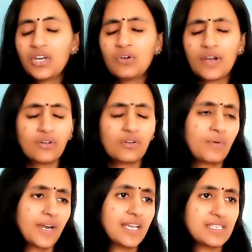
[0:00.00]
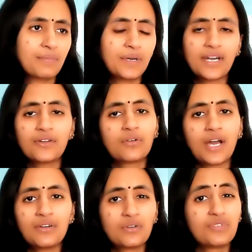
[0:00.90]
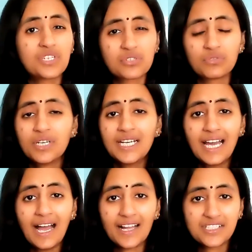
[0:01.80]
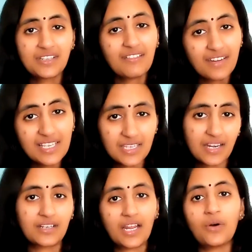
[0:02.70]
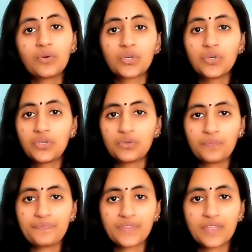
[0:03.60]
No, I don't know what has happened. I don't wish to actually reason out to you.